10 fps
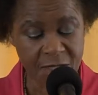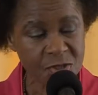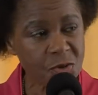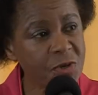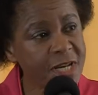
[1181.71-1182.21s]

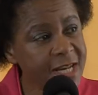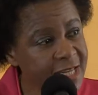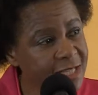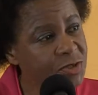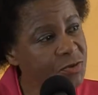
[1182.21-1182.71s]
So we
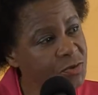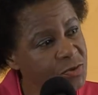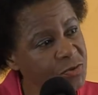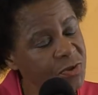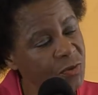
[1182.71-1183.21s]
need to
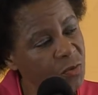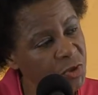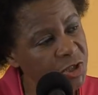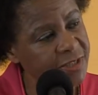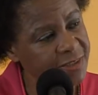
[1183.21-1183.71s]
do the
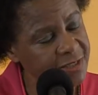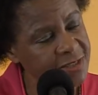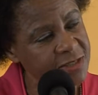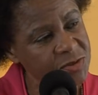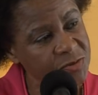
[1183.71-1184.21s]
work
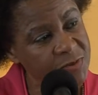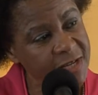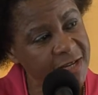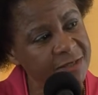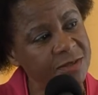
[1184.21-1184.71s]
that needs to be
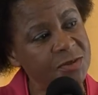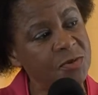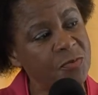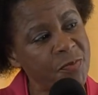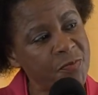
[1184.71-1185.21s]
done
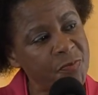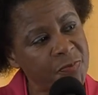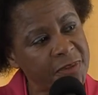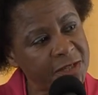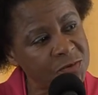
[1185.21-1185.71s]
to
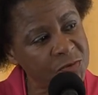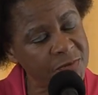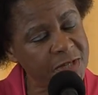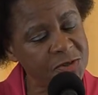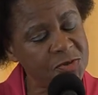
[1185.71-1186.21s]
get
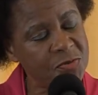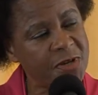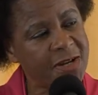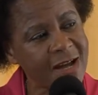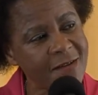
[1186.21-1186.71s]
women to
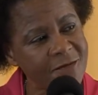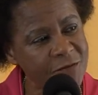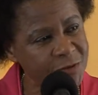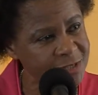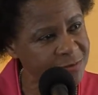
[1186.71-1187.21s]
be
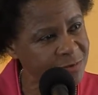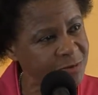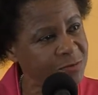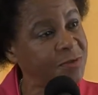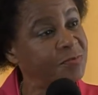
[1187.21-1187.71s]

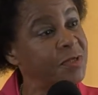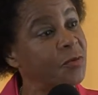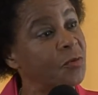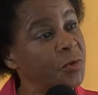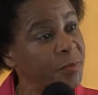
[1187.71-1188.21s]
comfortable with
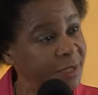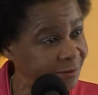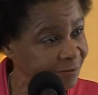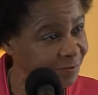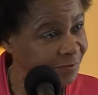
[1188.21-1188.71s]
being
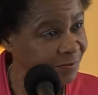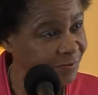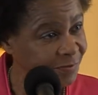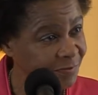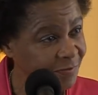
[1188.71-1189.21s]
women
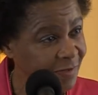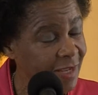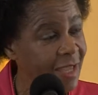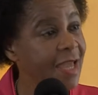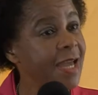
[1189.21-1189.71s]

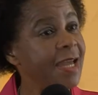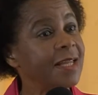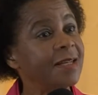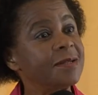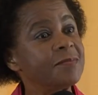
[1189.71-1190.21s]

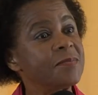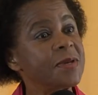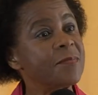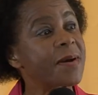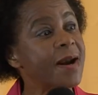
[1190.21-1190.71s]
and
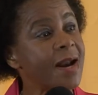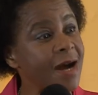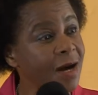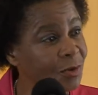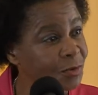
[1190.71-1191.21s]
be
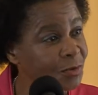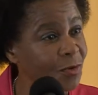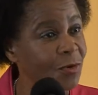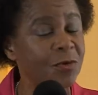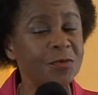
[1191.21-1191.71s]
proud
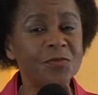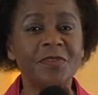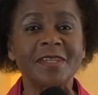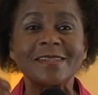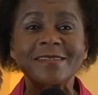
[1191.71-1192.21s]
of
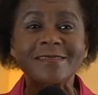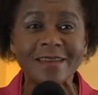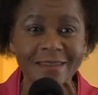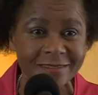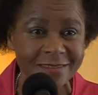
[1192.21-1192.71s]
the
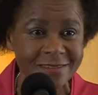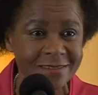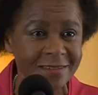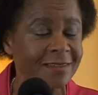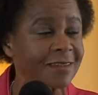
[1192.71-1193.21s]
strengths
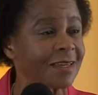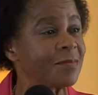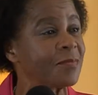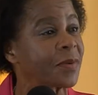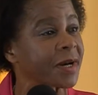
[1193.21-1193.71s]
that
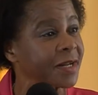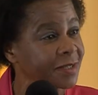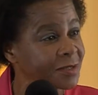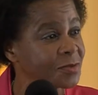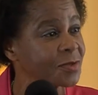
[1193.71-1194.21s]
they
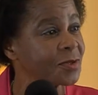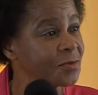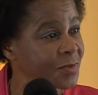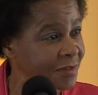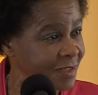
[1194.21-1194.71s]
bring to the
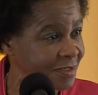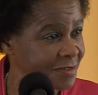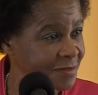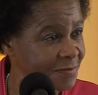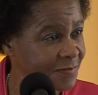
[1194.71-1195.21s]
human race.